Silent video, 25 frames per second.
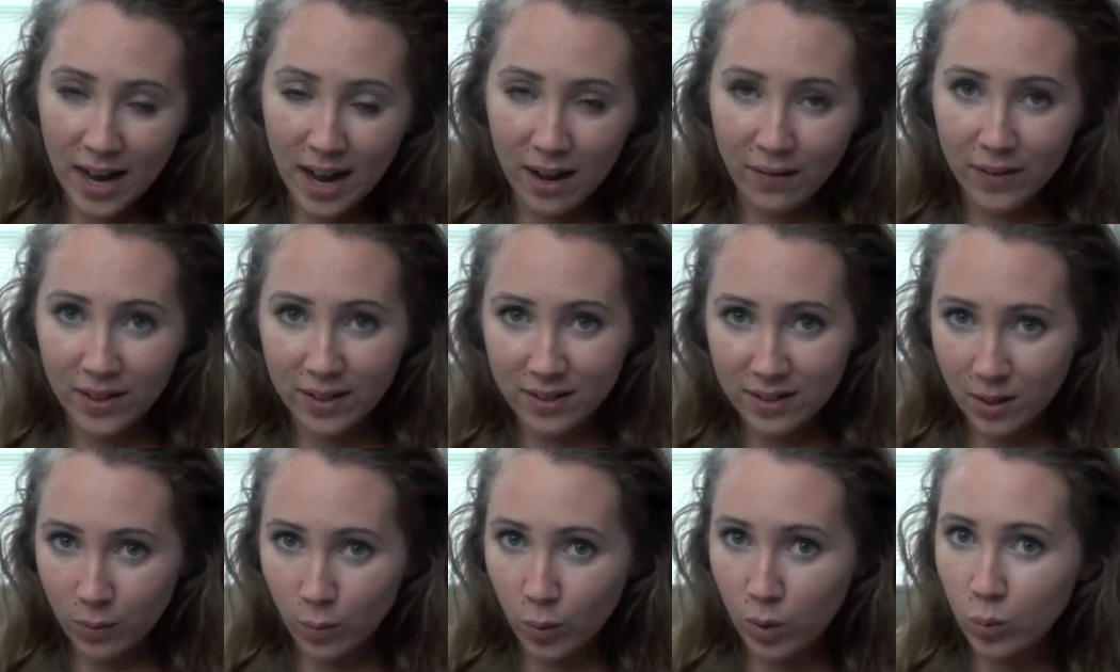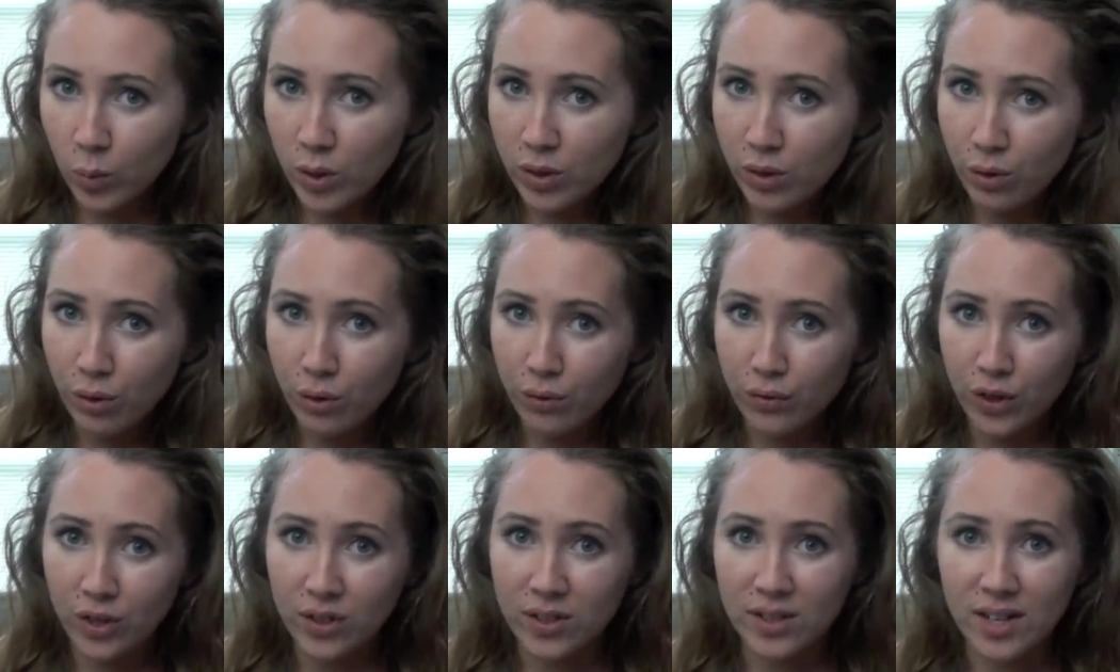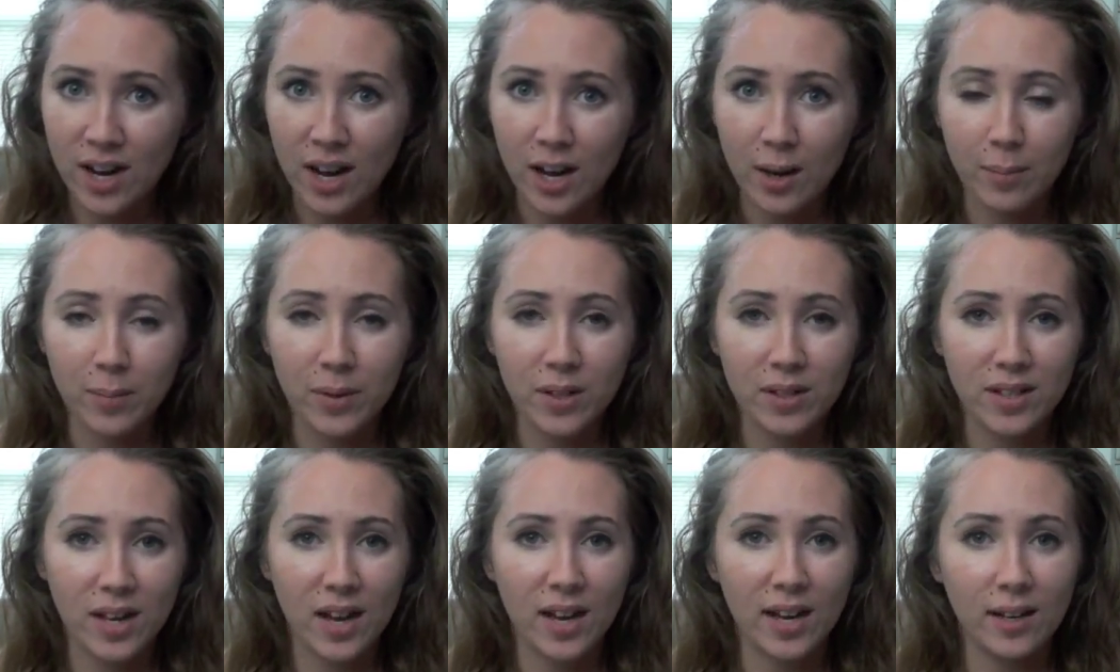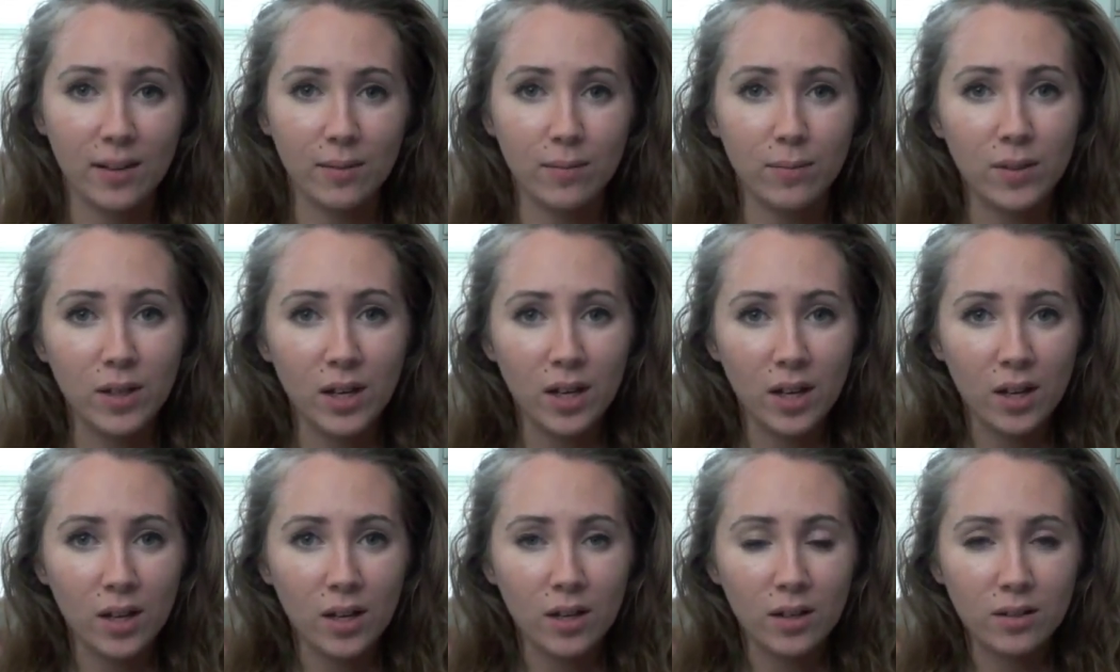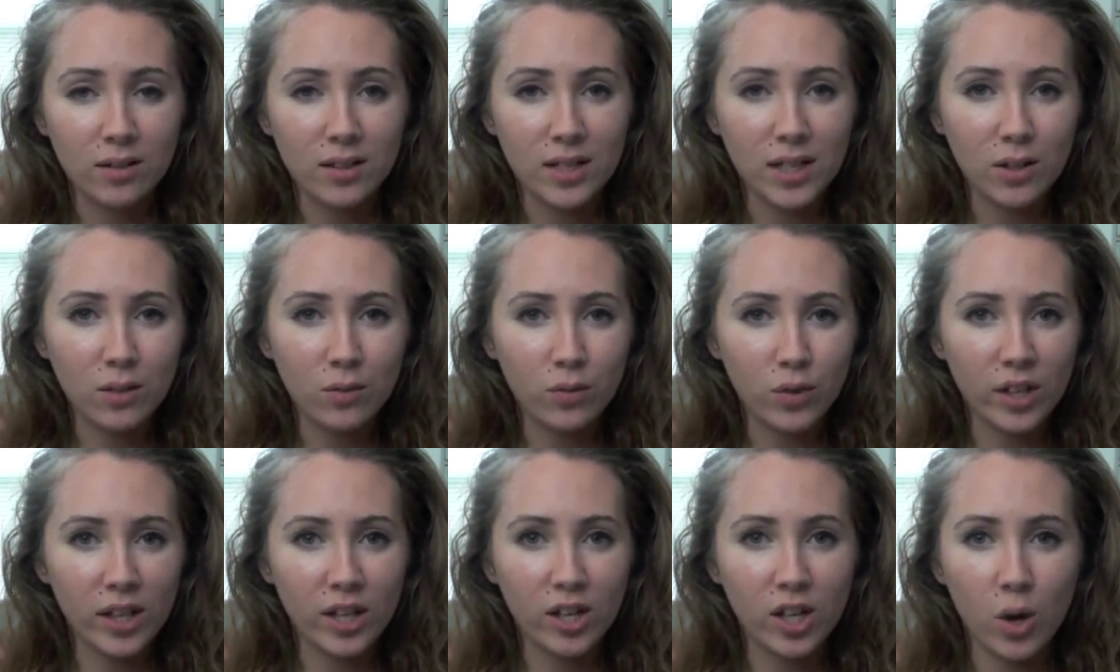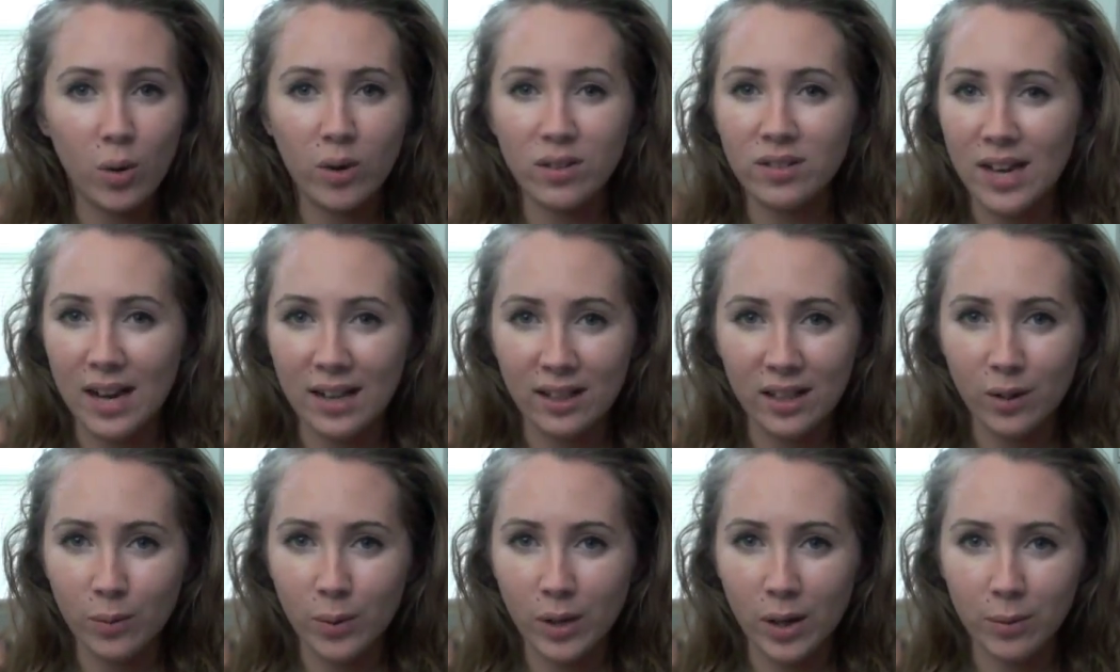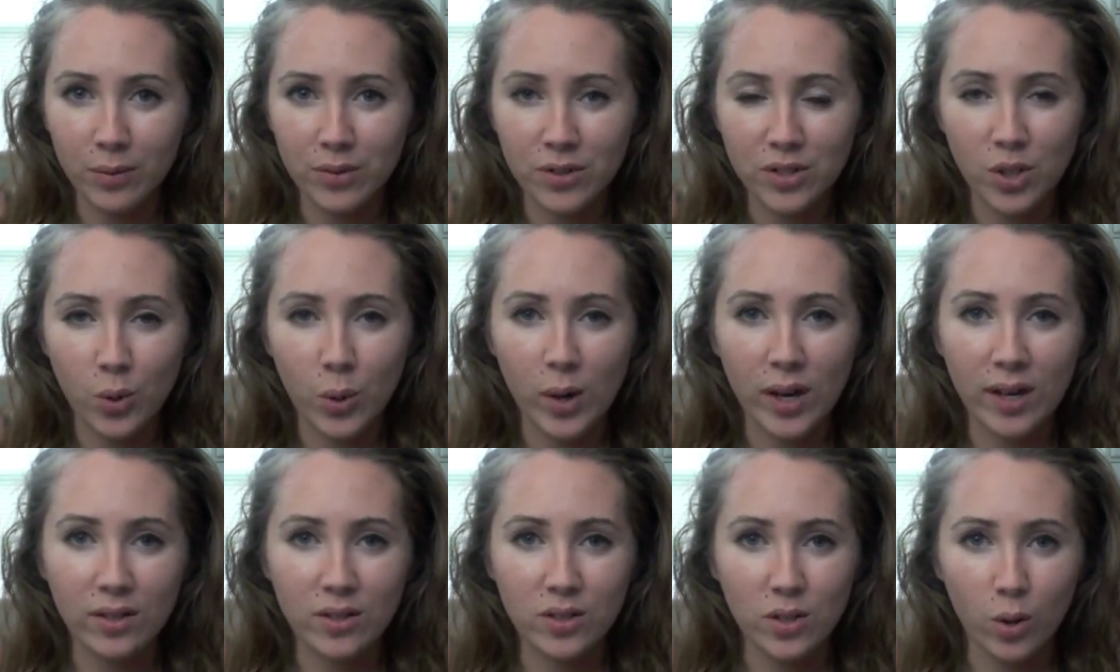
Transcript: having someone with you the first time because I didn't really know exactly what I was doing.